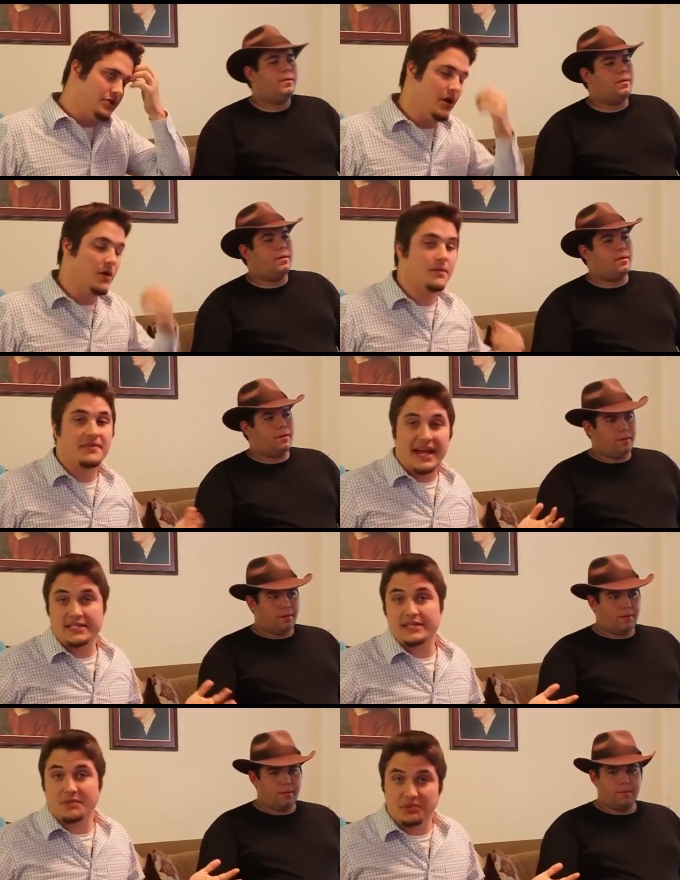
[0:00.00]
Speaker 1: So
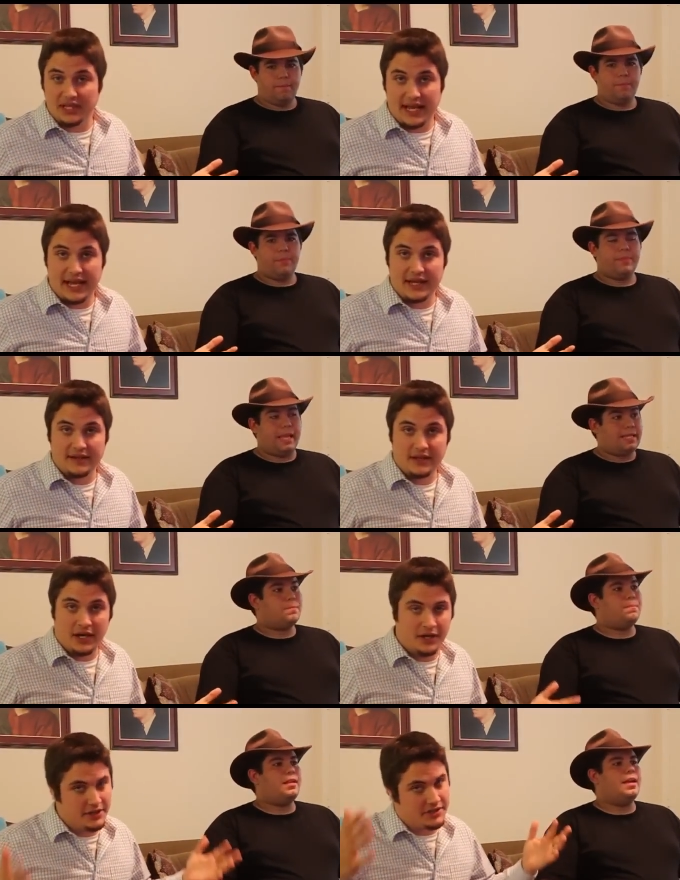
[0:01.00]
that's the plan.
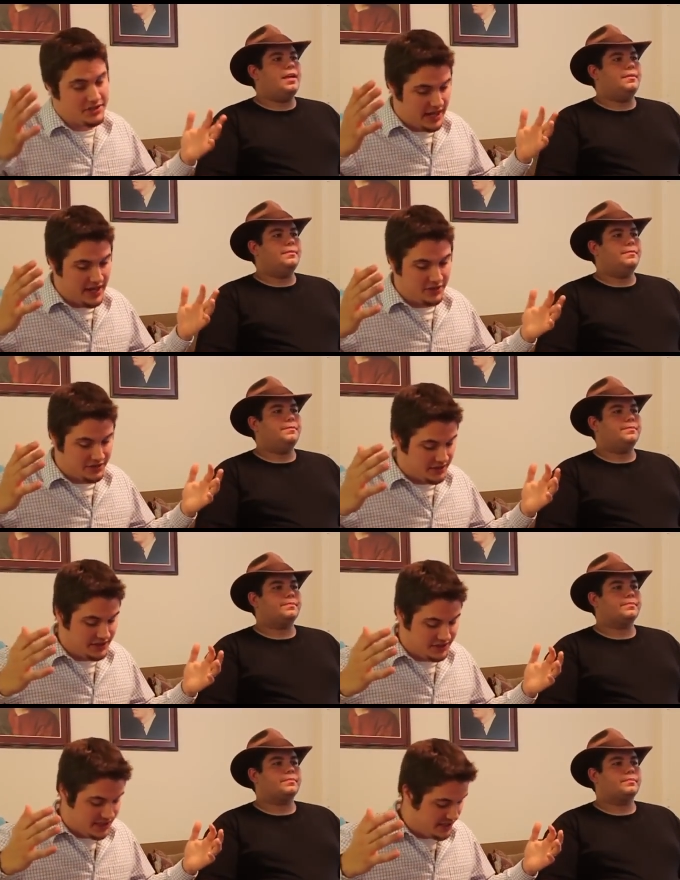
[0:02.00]
That's the 100 plan. sales
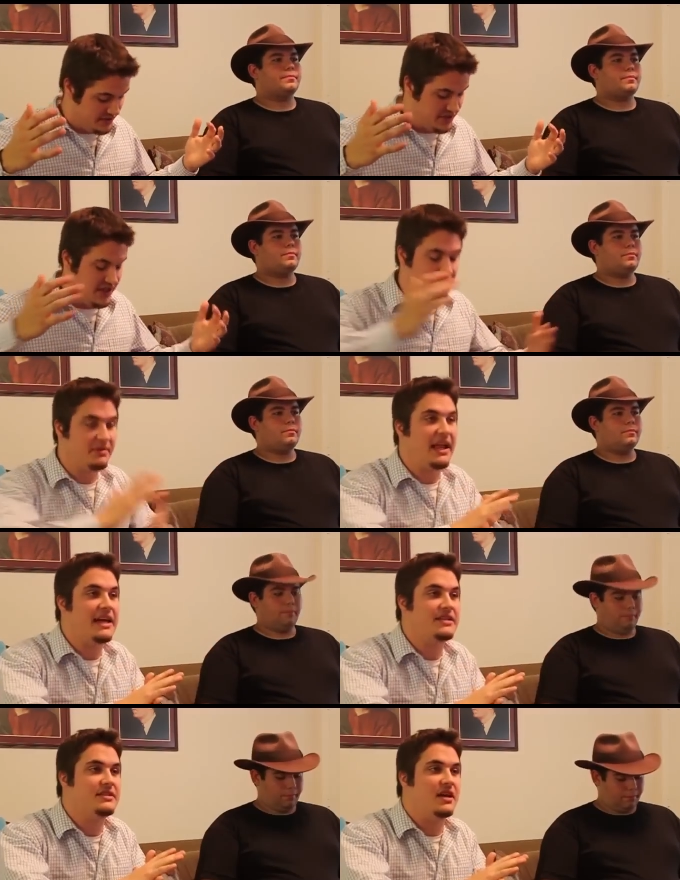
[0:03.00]
on this Kindle stuff.
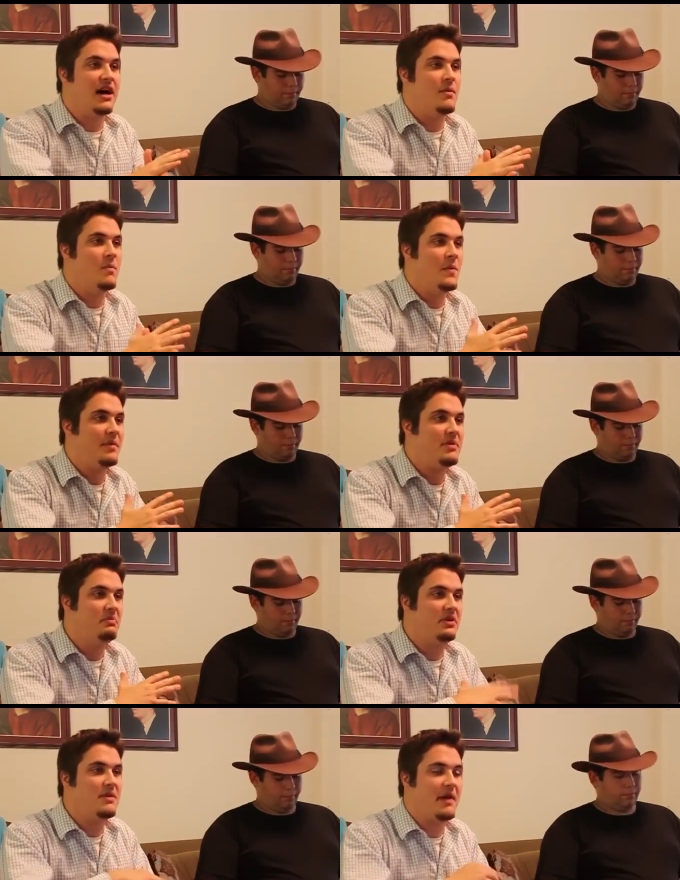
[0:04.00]
Plus, um, what
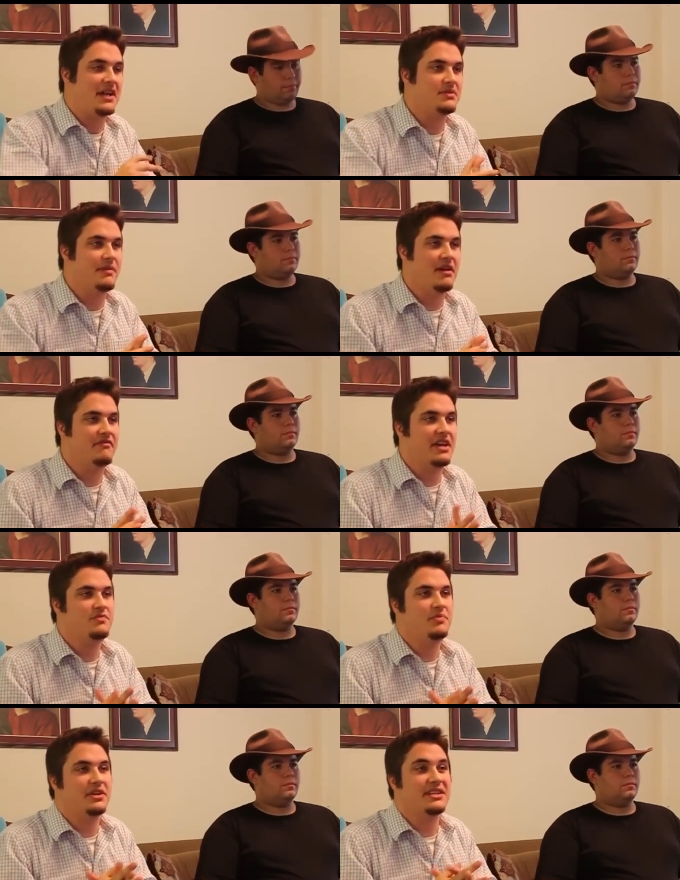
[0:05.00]
people keep asking me on
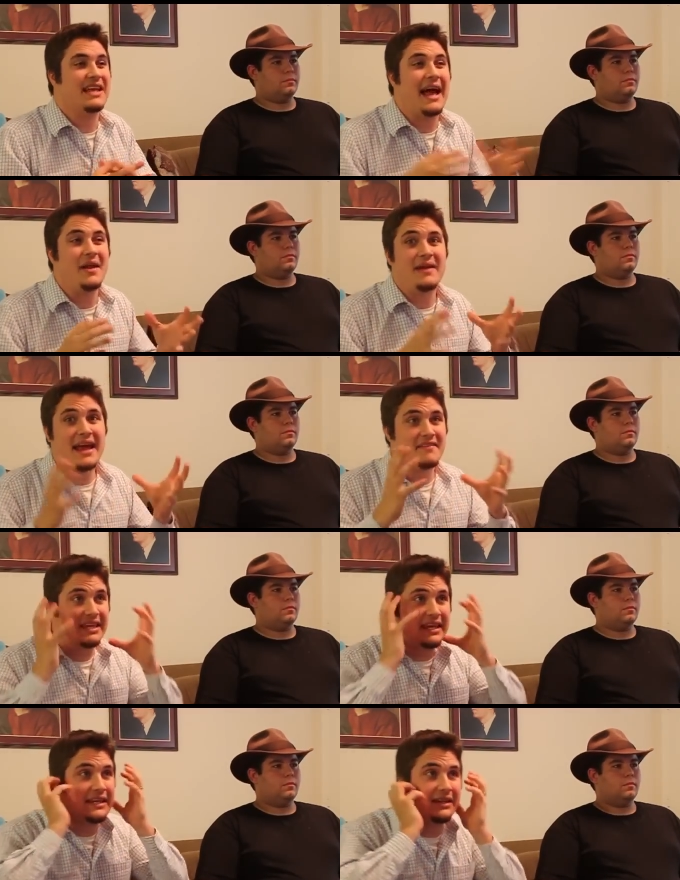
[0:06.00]
Facebook is, I don't
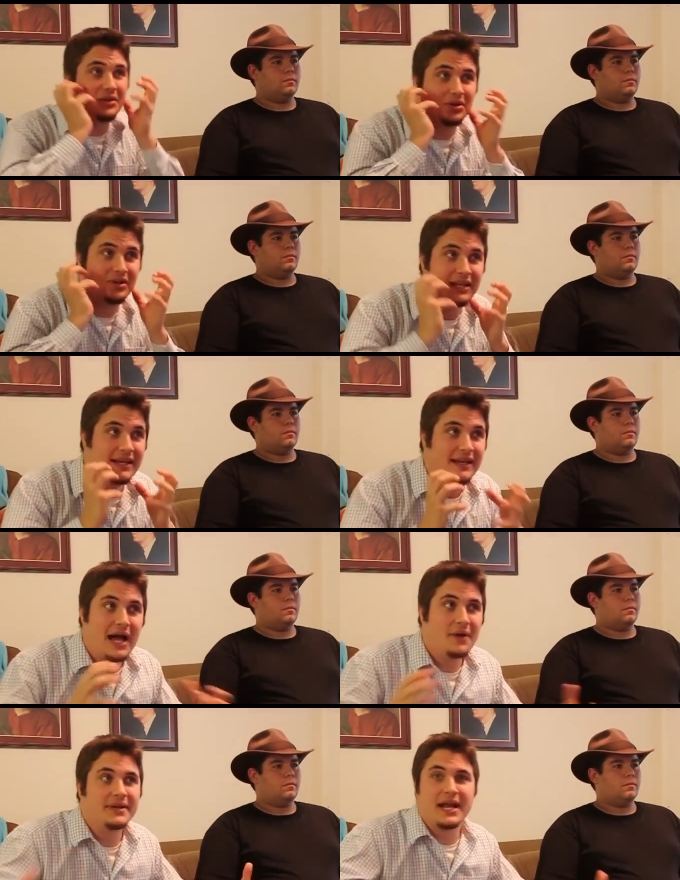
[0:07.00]
have a Kindle.
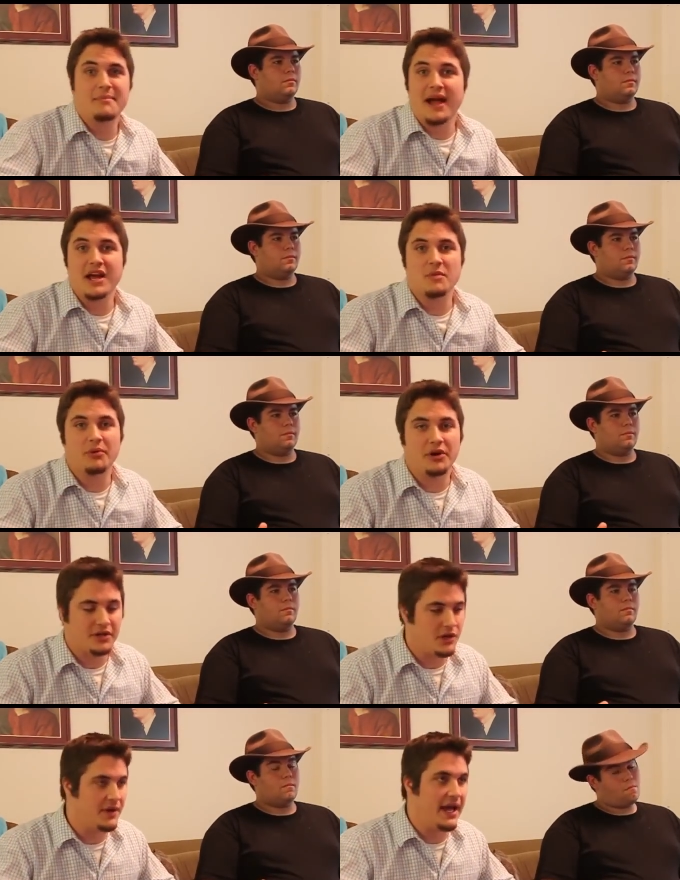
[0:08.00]
How can I buy your
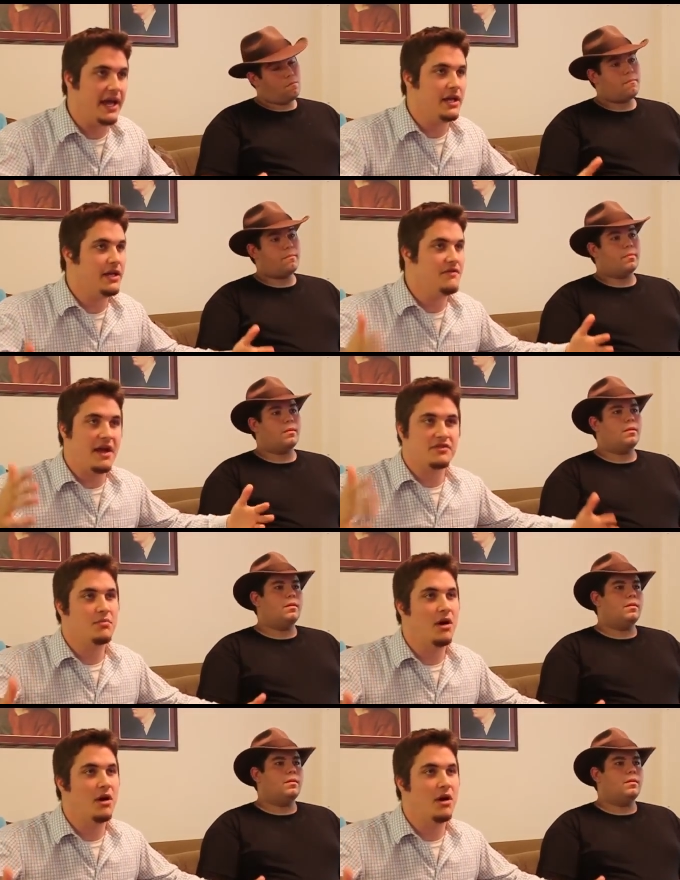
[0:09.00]
book? Okay, if you have a